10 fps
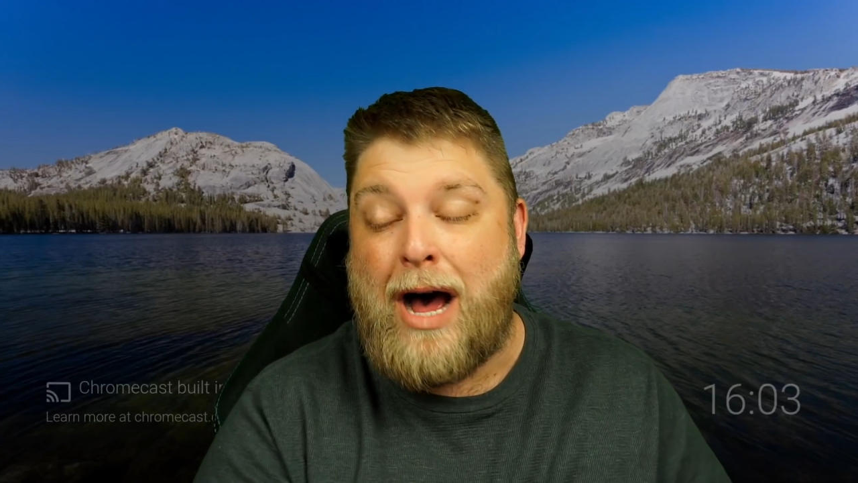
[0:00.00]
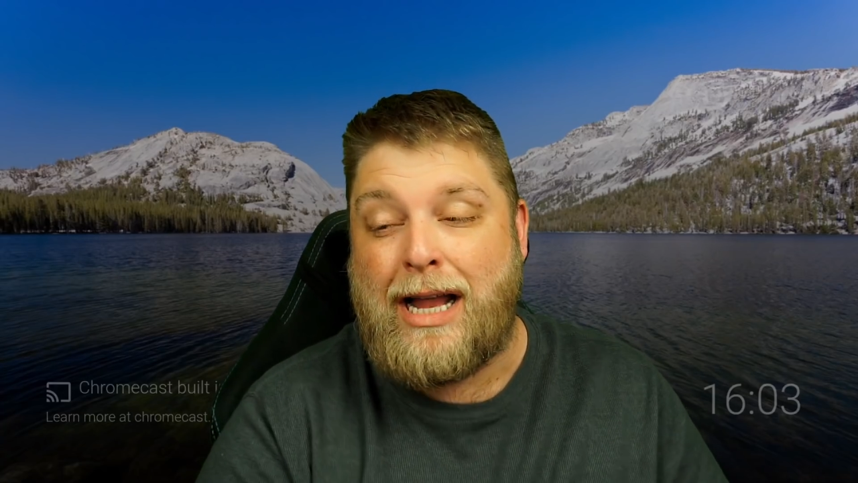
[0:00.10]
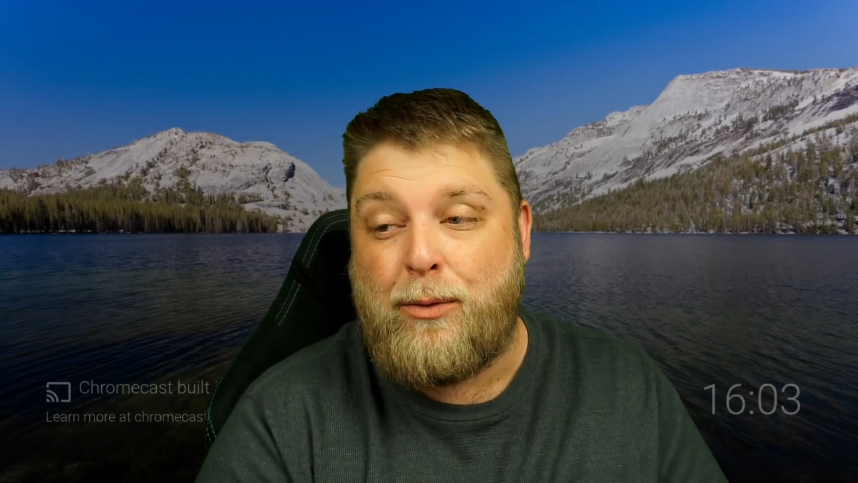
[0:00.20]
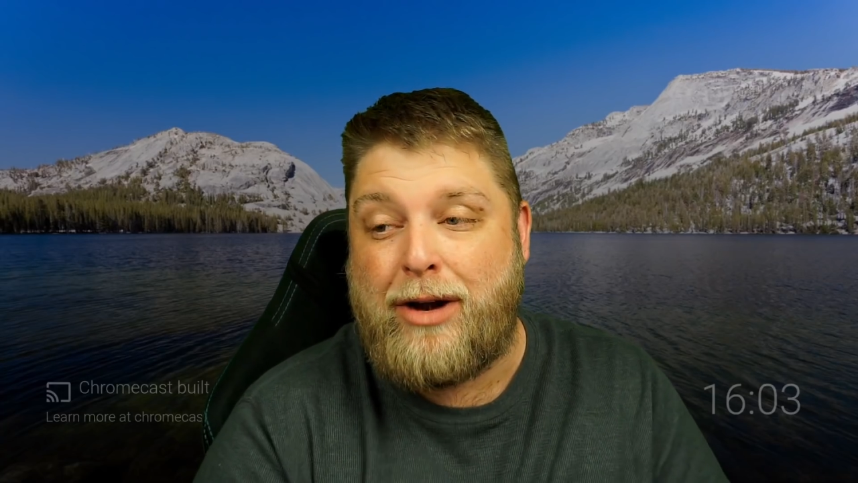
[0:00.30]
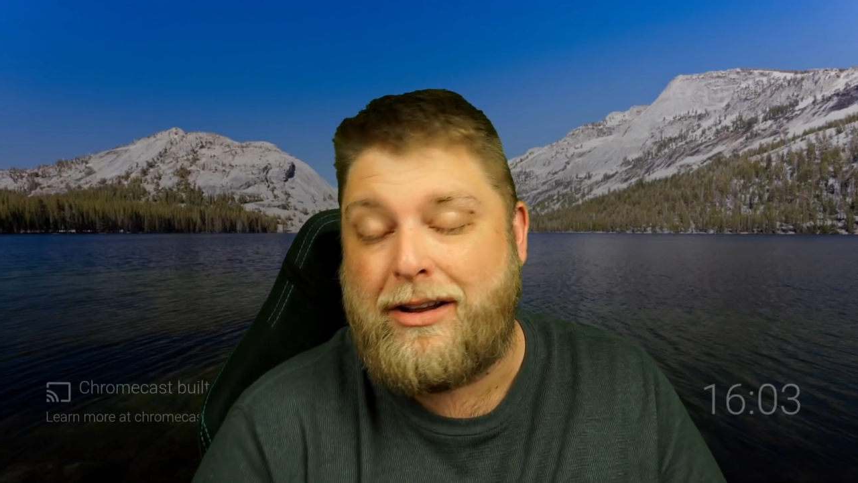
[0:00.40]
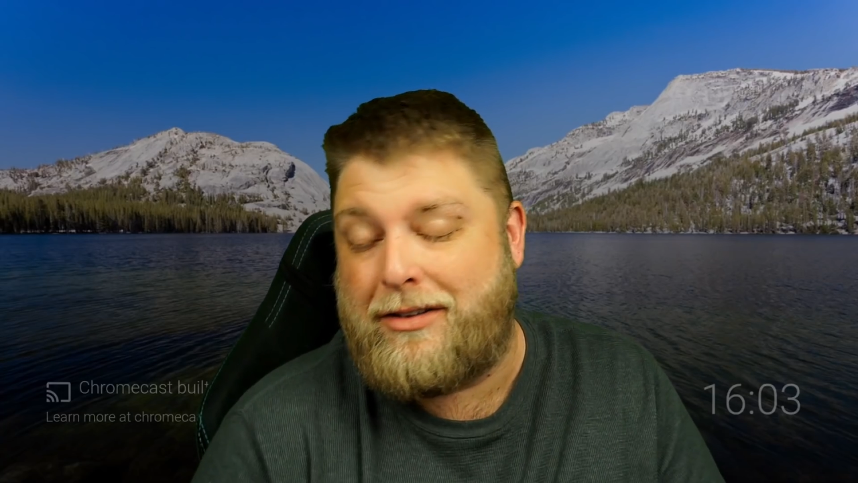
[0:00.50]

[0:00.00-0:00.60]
While I were